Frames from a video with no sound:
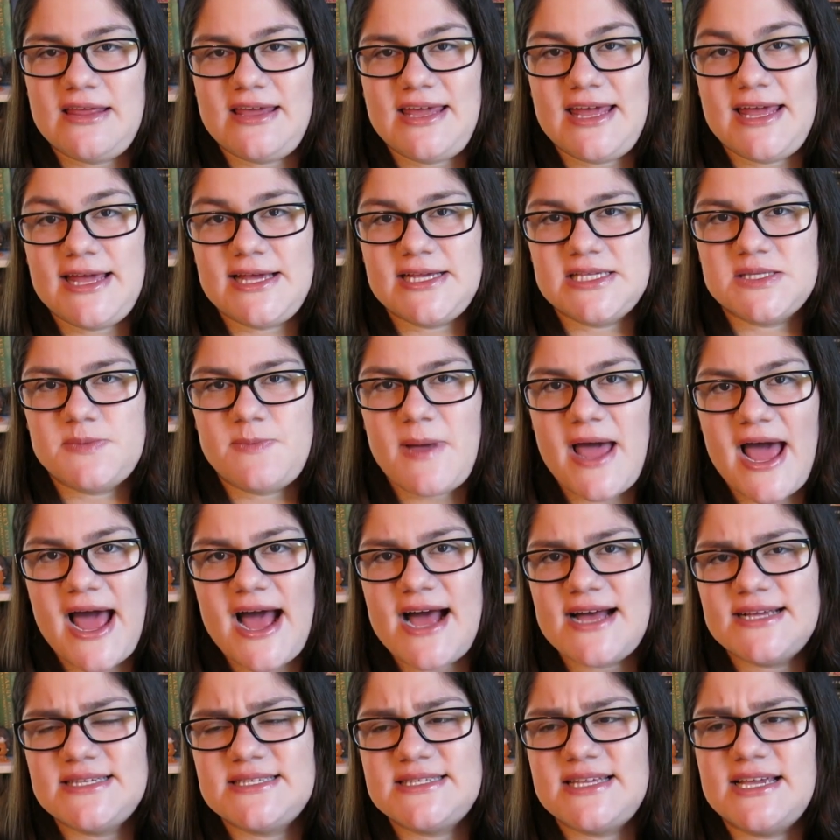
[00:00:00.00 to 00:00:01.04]
the king's
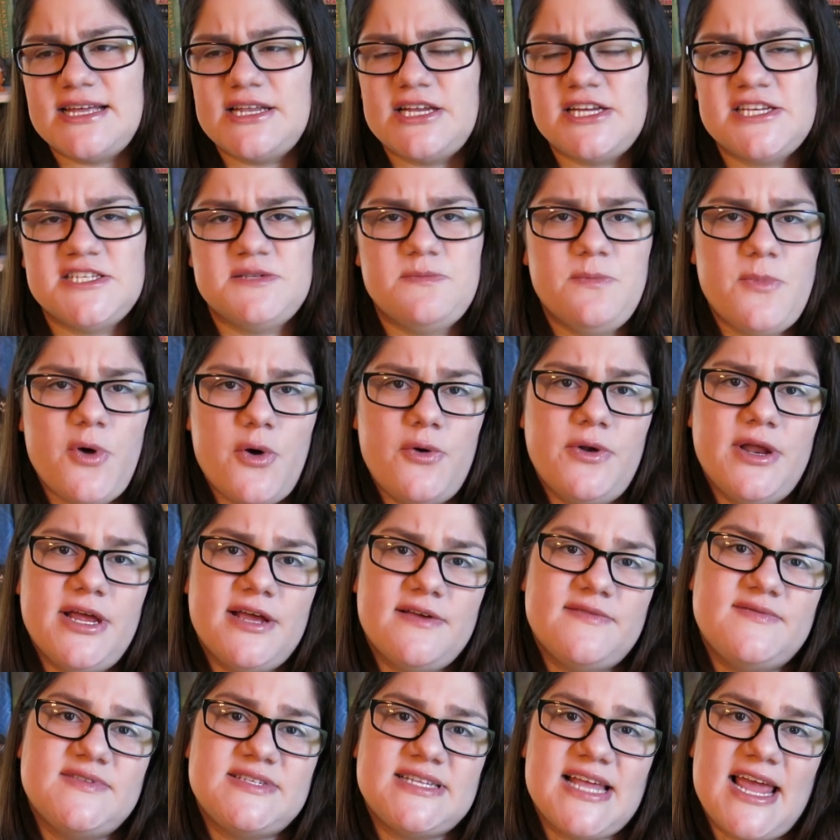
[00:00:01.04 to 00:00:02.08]
past and his
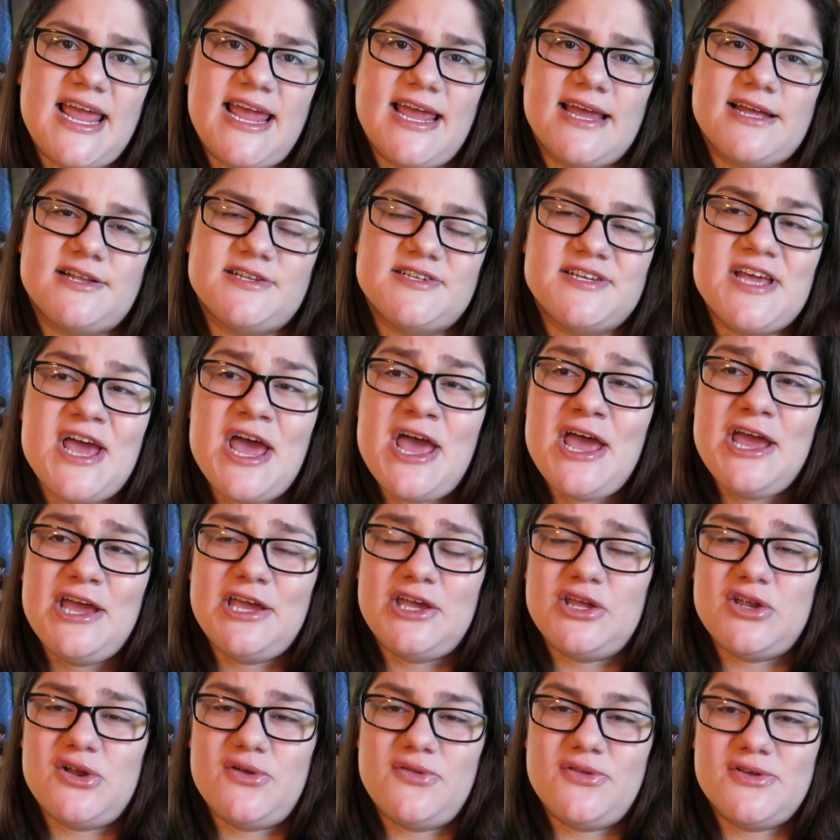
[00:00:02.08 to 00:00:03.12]
motives, and
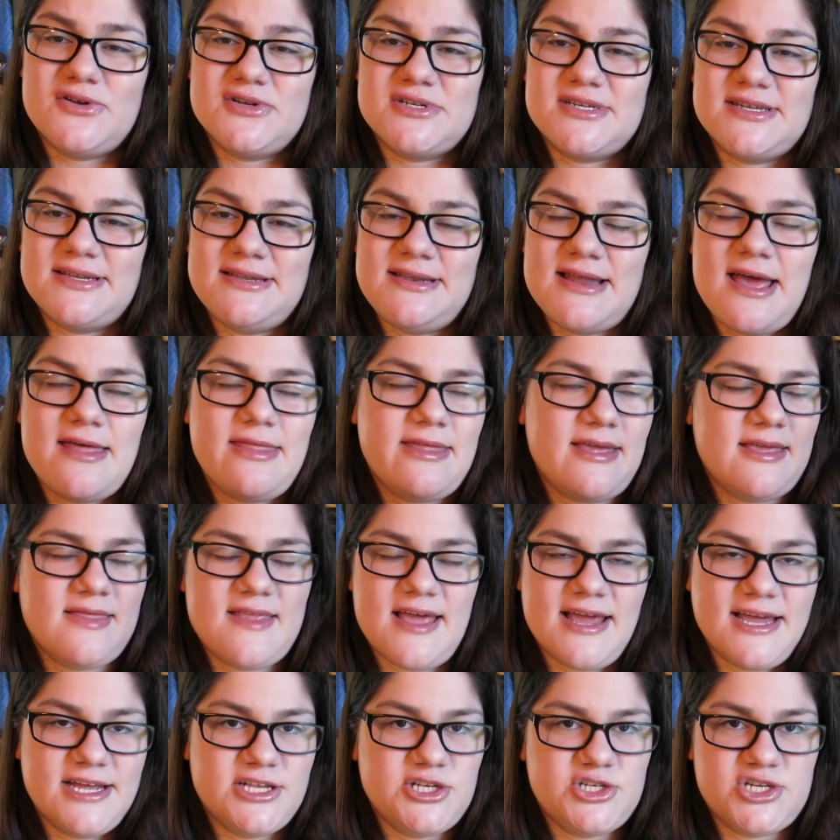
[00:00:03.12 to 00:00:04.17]
there's nothing
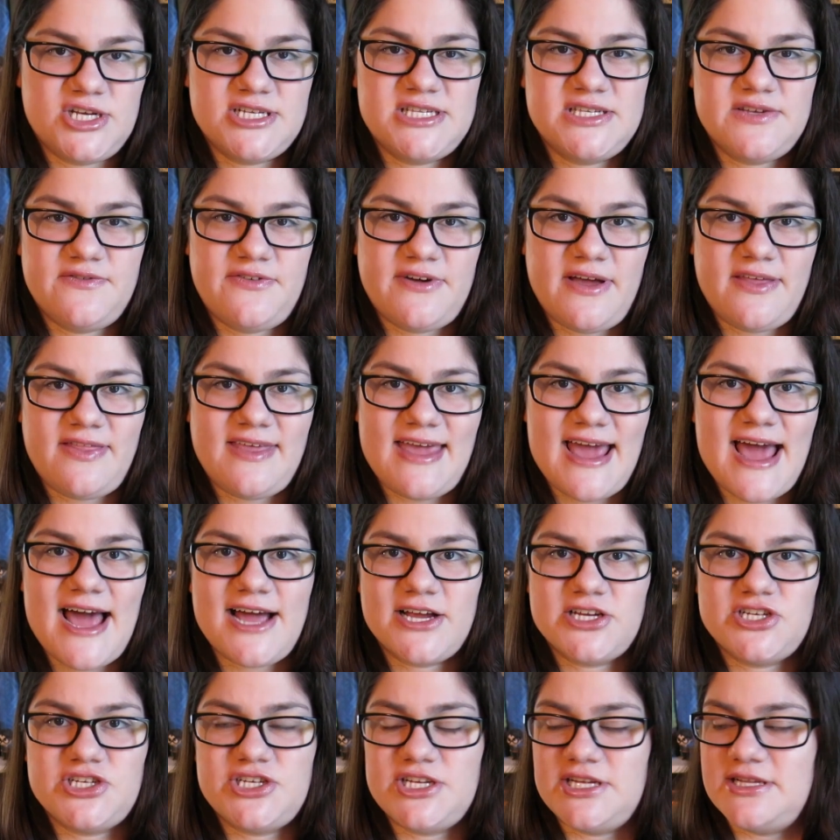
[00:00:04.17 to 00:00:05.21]
that can justify the
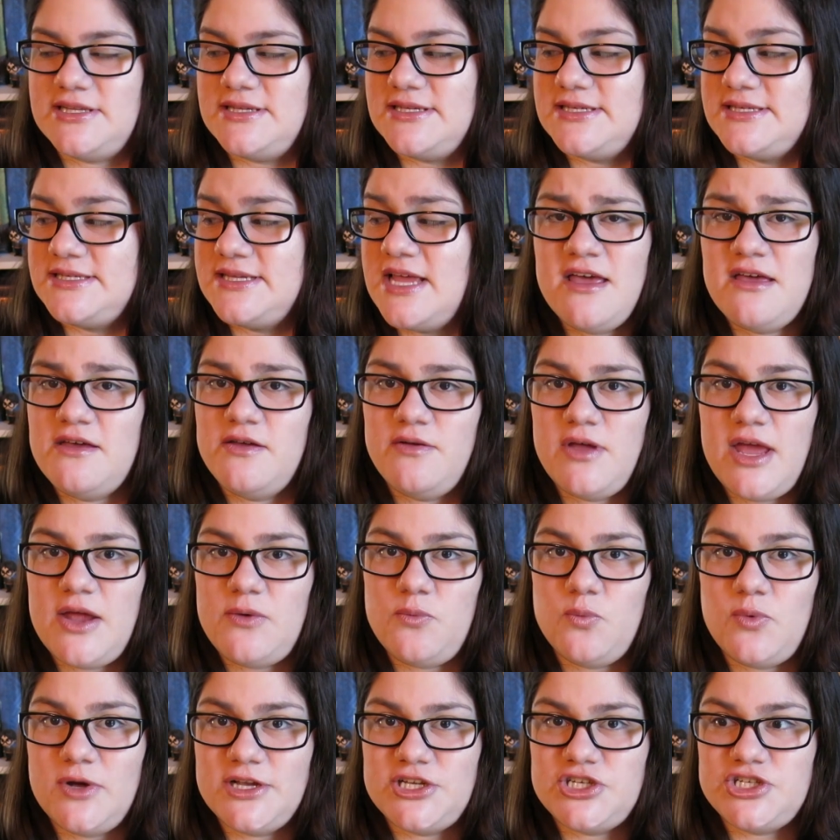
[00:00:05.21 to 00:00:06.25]
actions
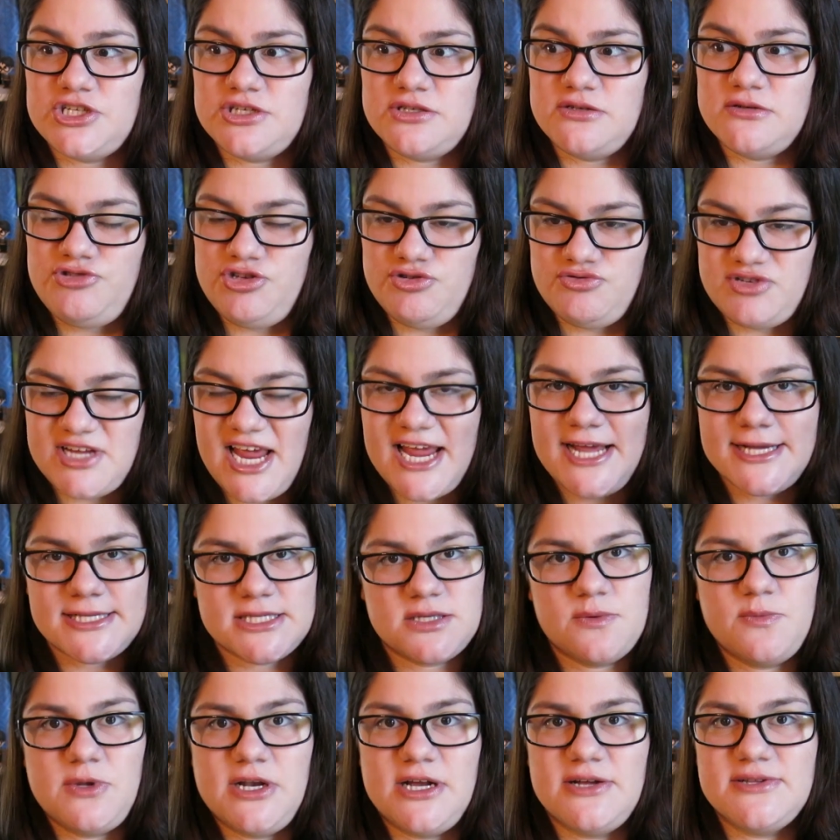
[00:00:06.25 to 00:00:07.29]
in which you take
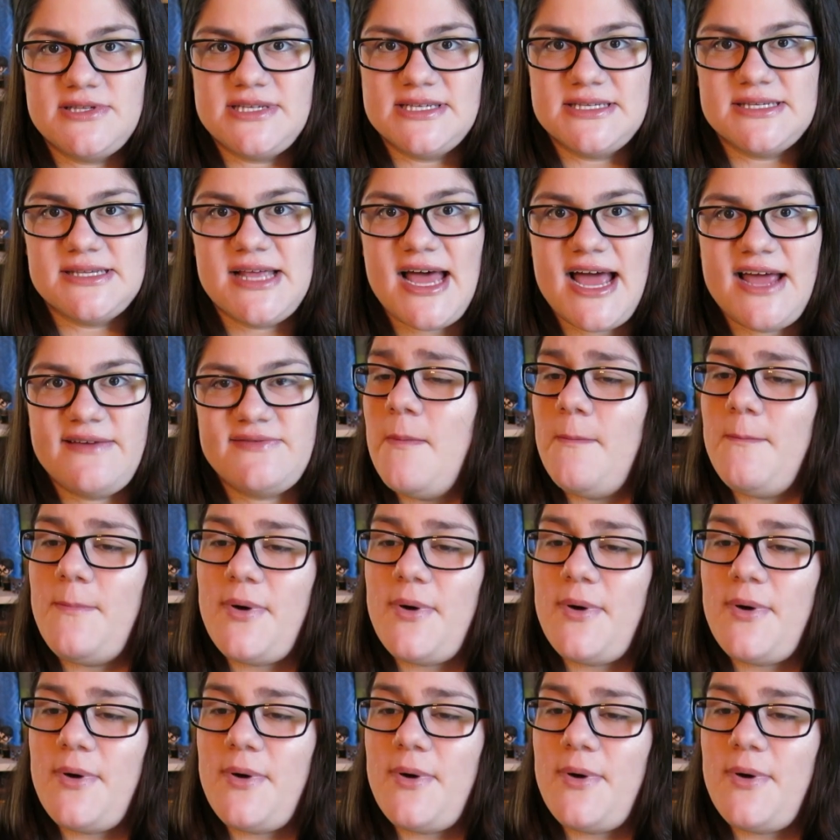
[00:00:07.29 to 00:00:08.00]
someone else's life,